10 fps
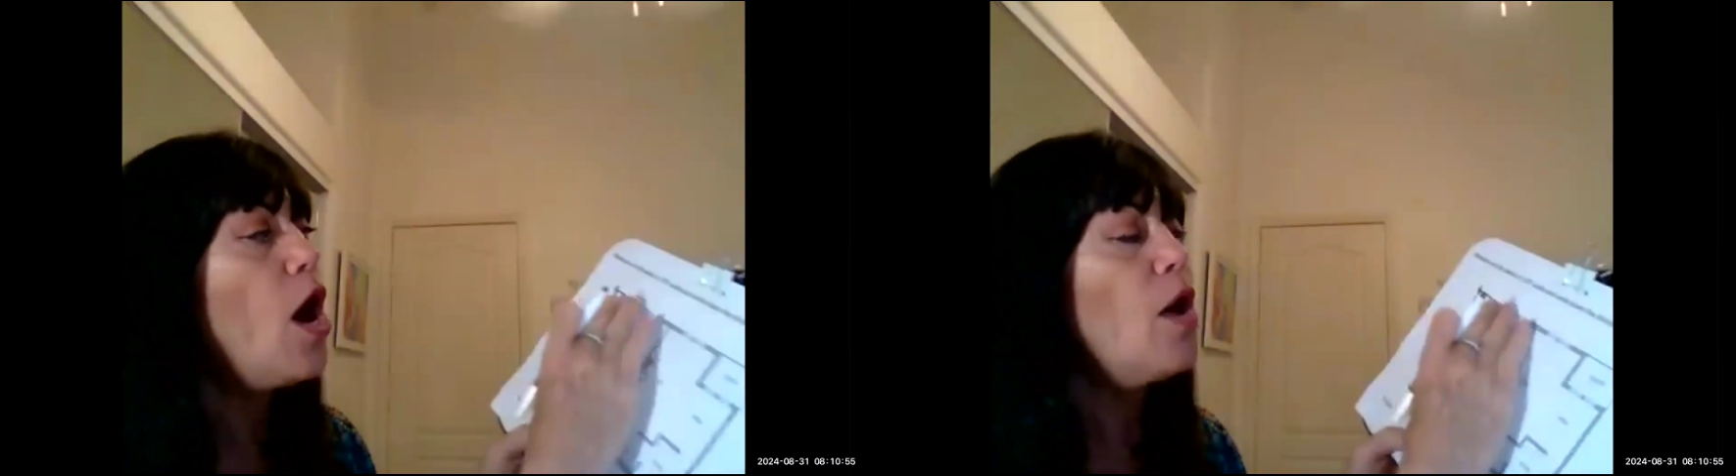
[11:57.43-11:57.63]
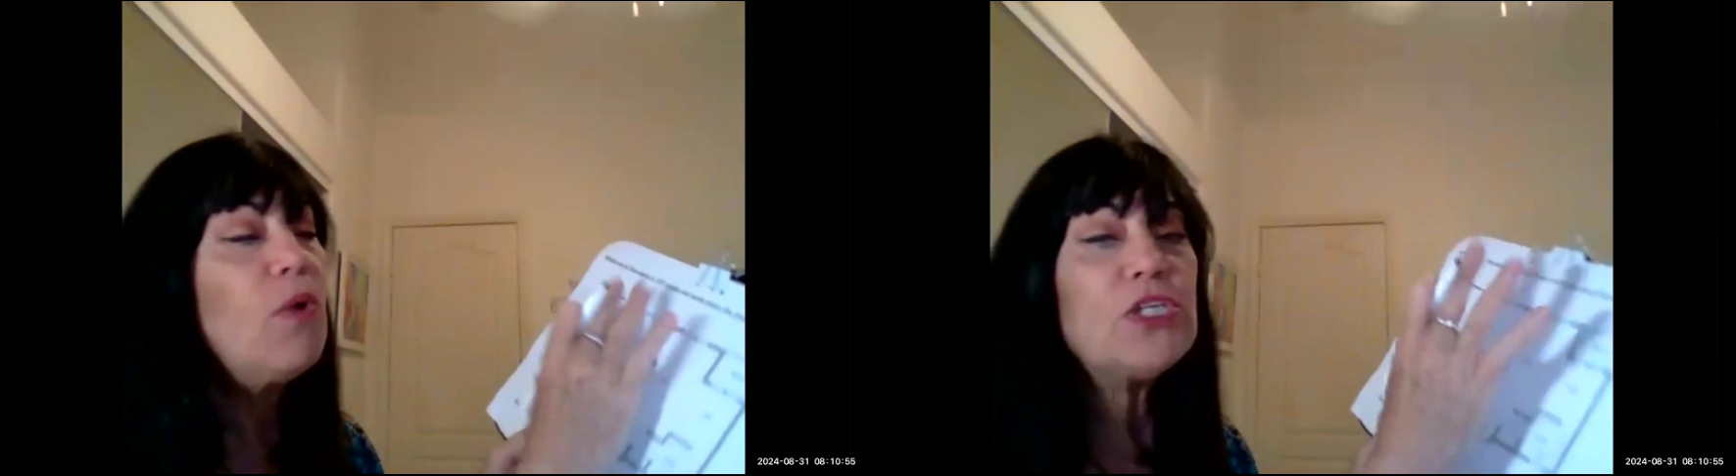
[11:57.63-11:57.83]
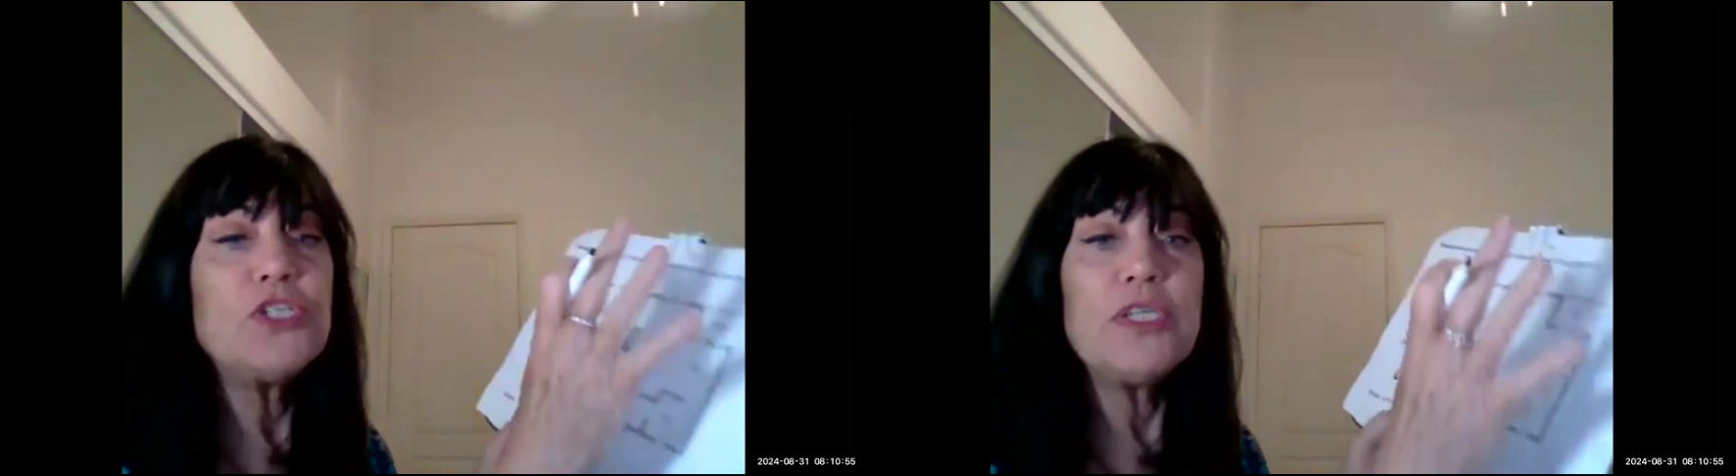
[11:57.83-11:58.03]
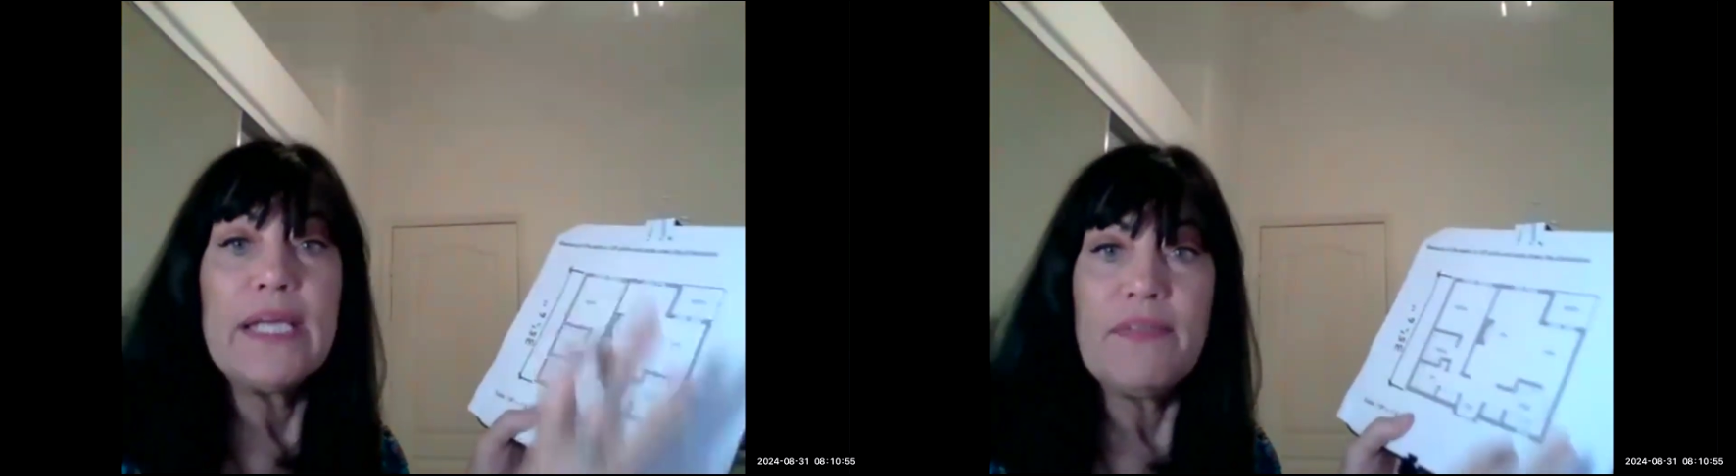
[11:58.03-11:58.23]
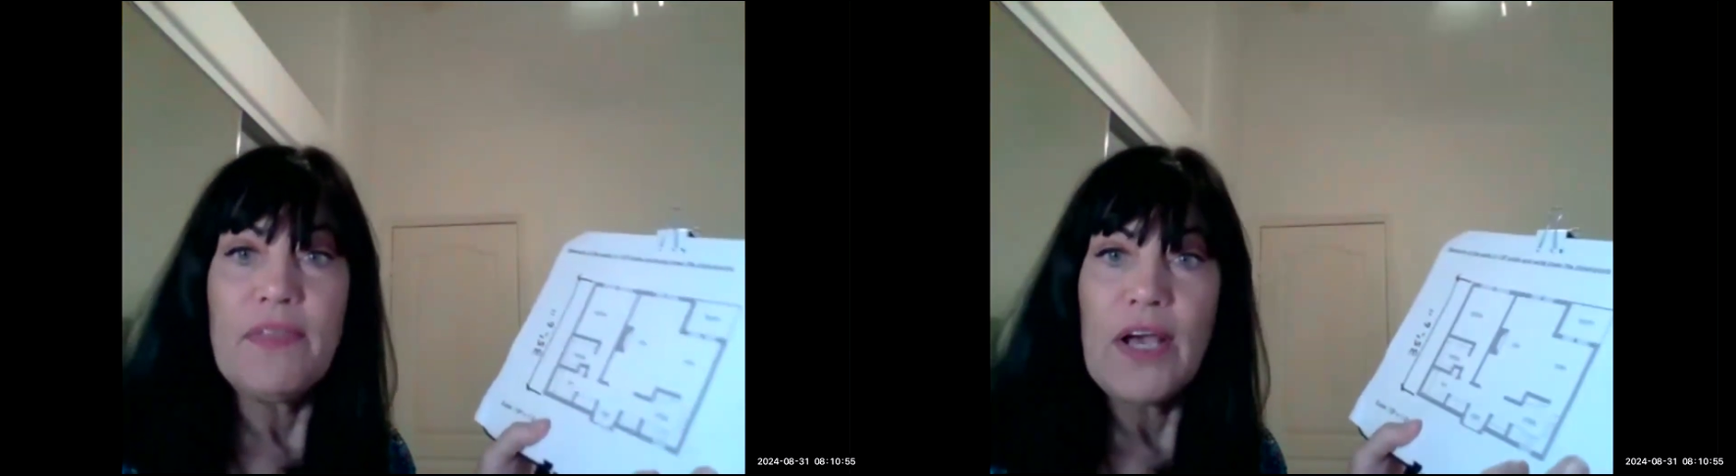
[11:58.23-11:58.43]
I want you to
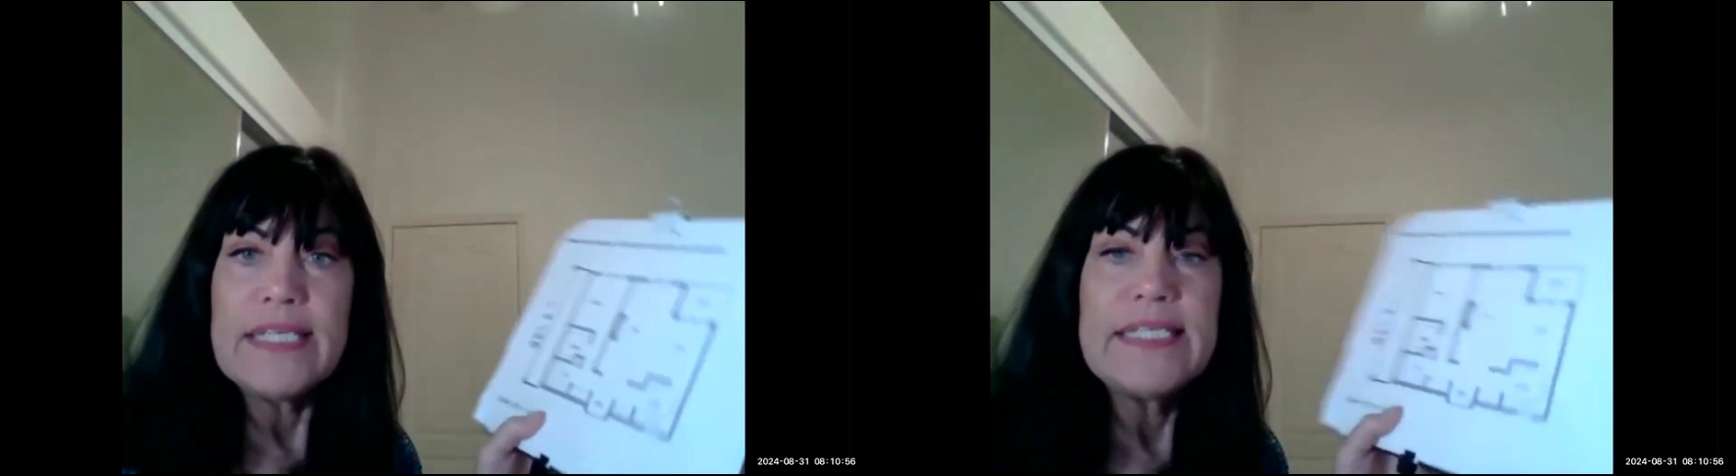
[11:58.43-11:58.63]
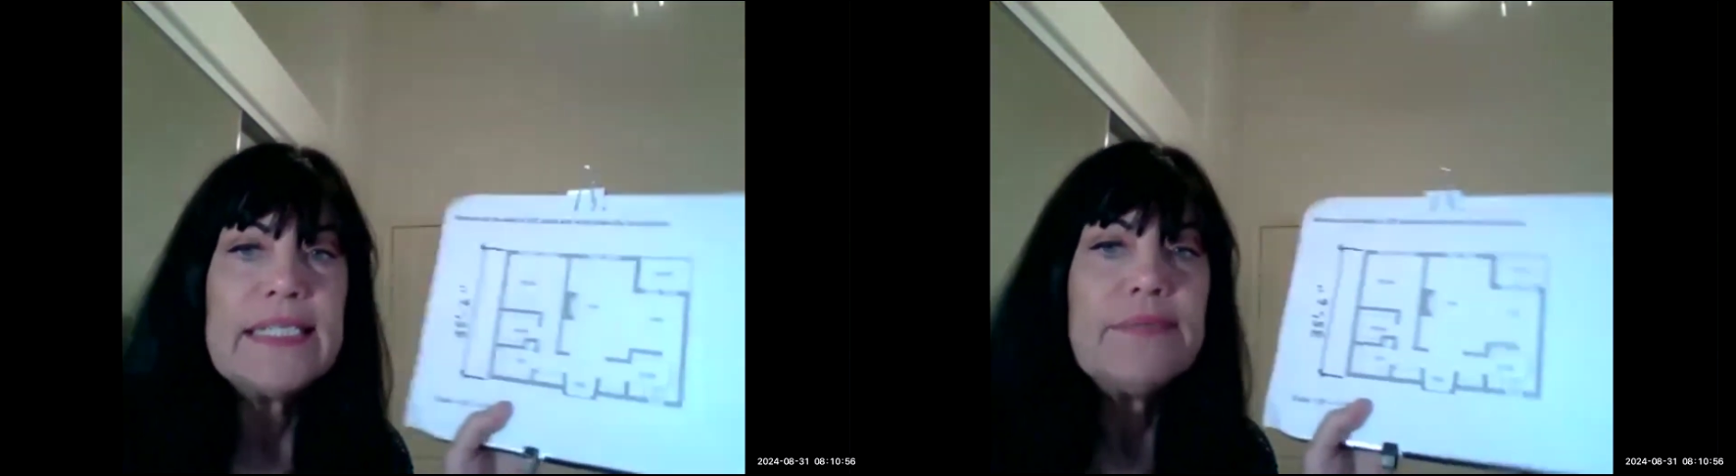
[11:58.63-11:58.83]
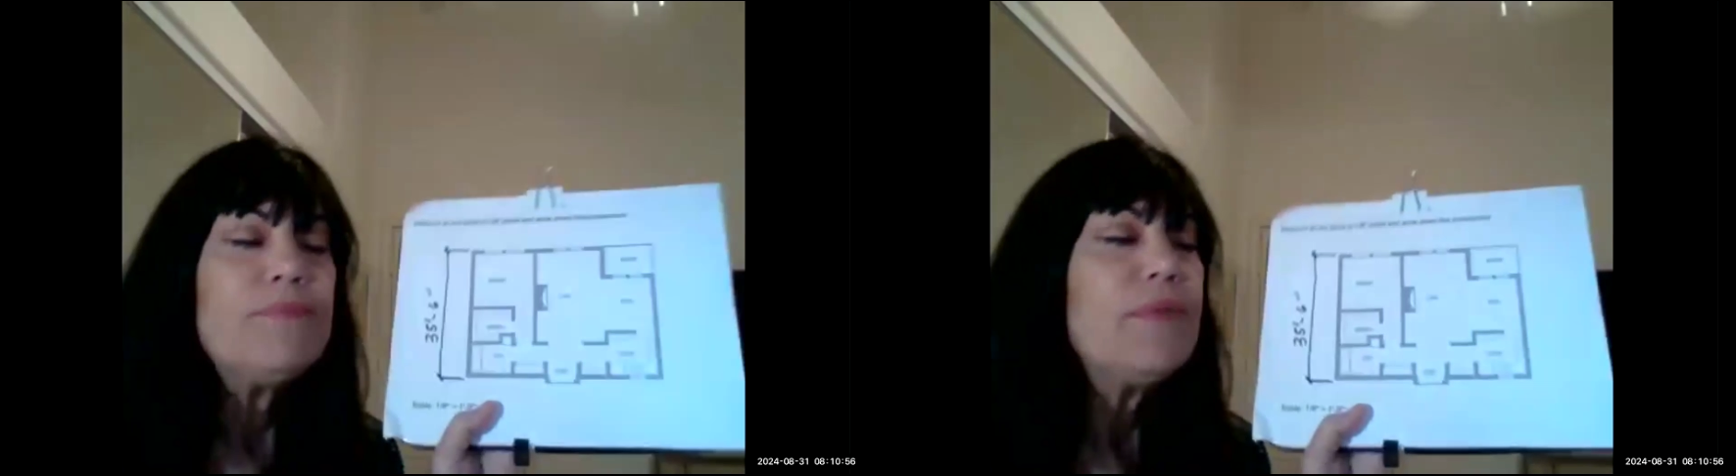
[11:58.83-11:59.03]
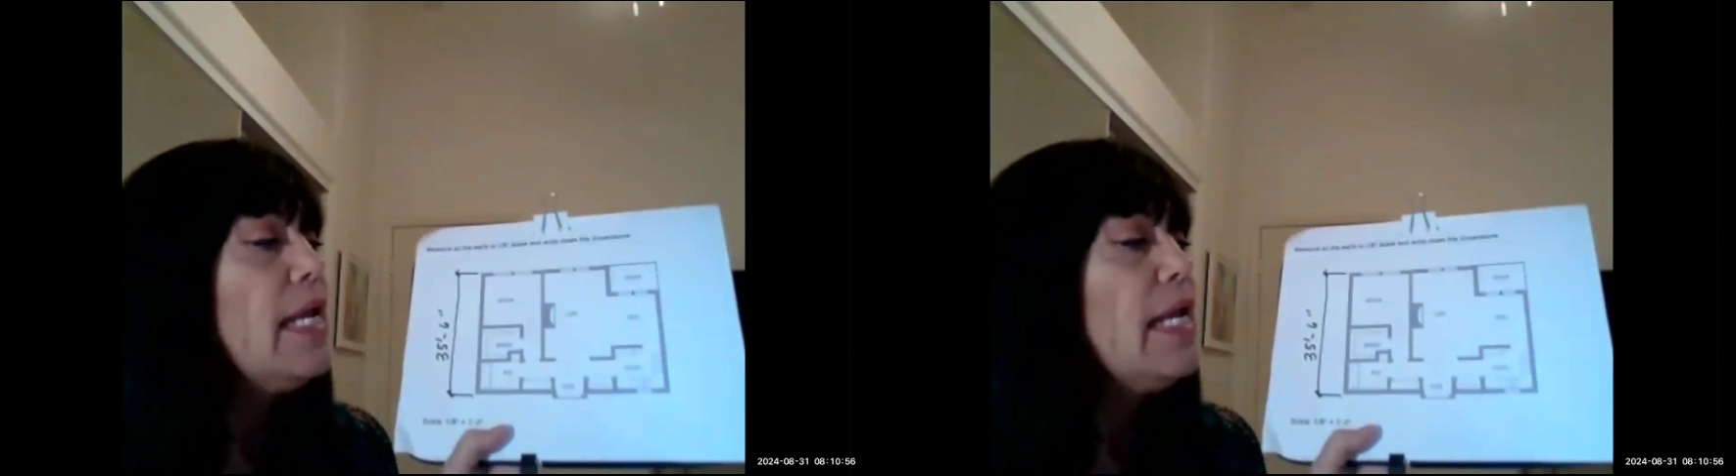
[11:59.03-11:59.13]
get the idea.